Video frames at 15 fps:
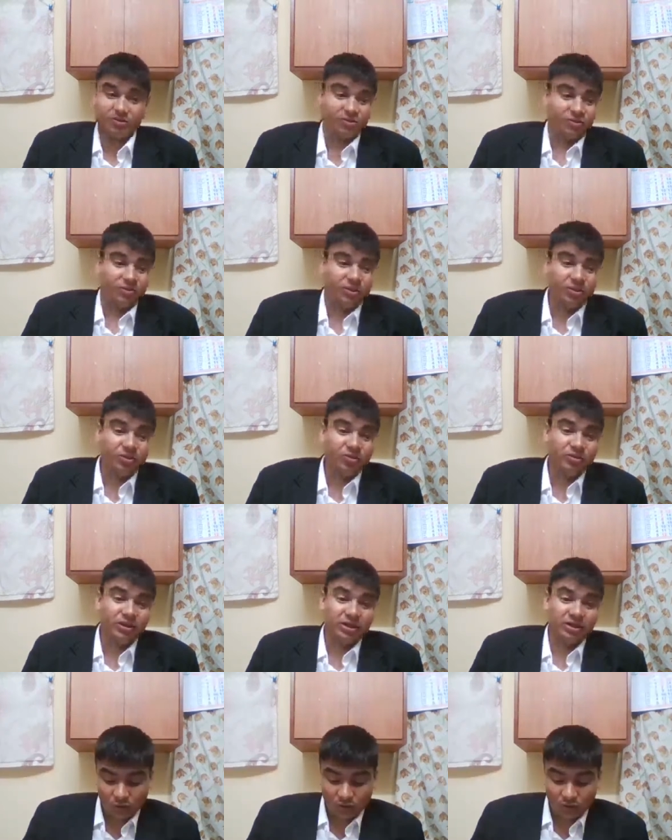we know
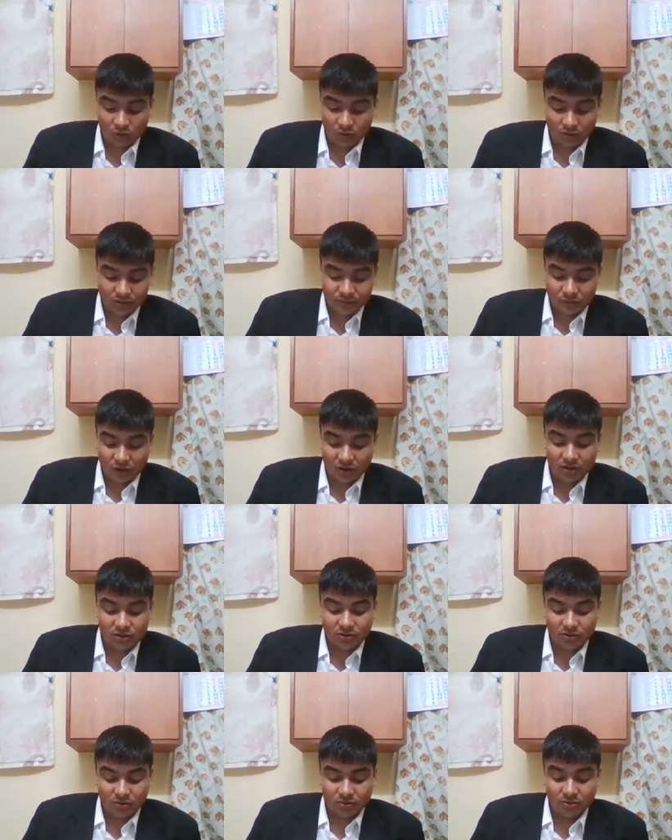there are
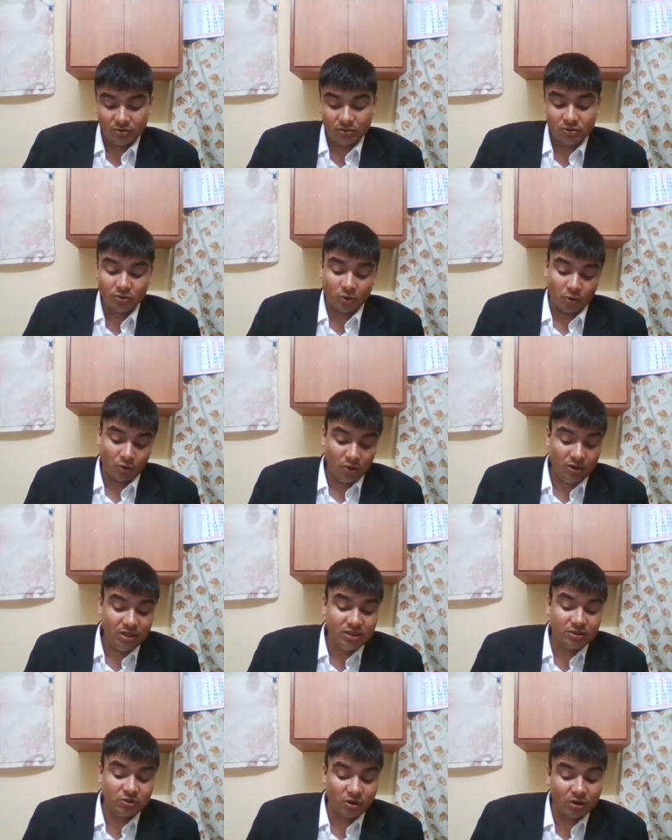also to
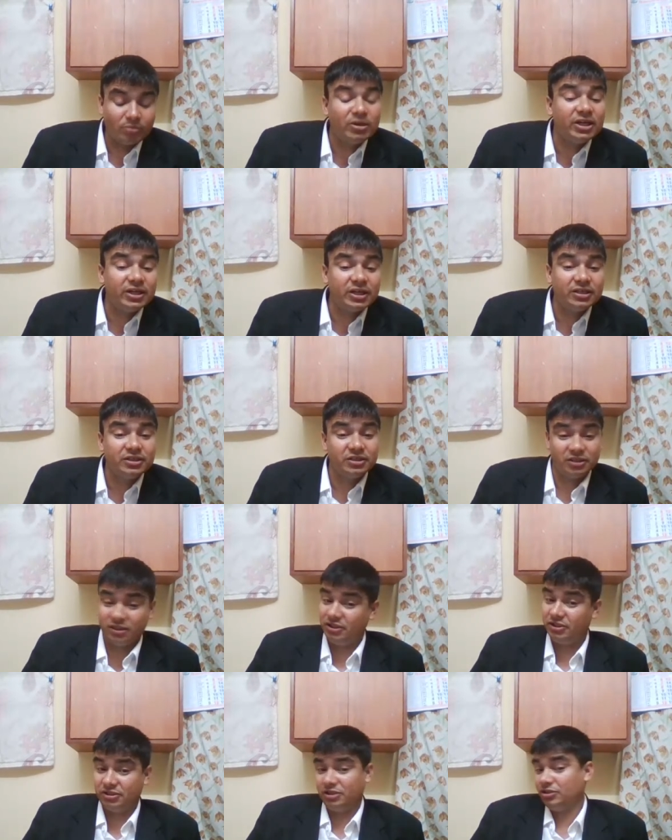hold government and
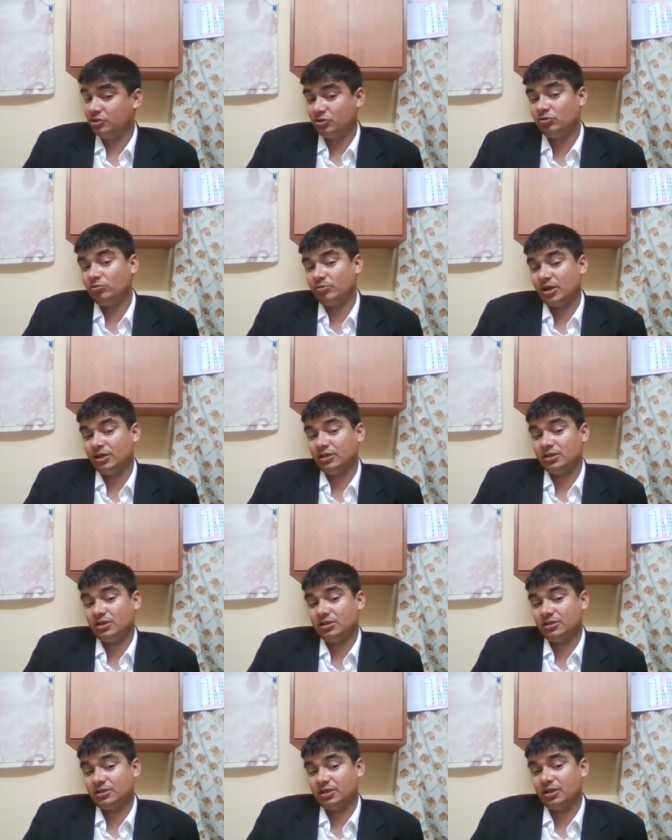its instrumentality.